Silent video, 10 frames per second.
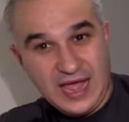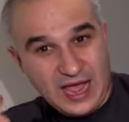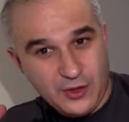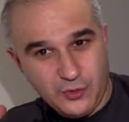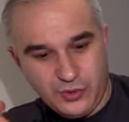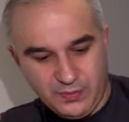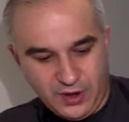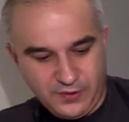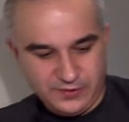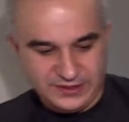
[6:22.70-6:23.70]
How do we
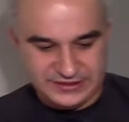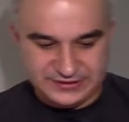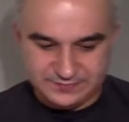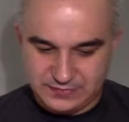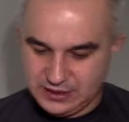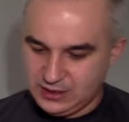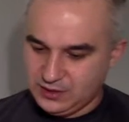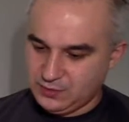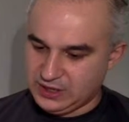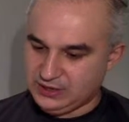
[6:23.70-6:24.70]
model this?
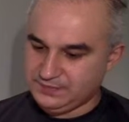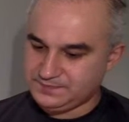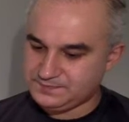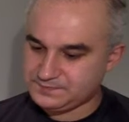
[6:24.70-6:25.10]
Well,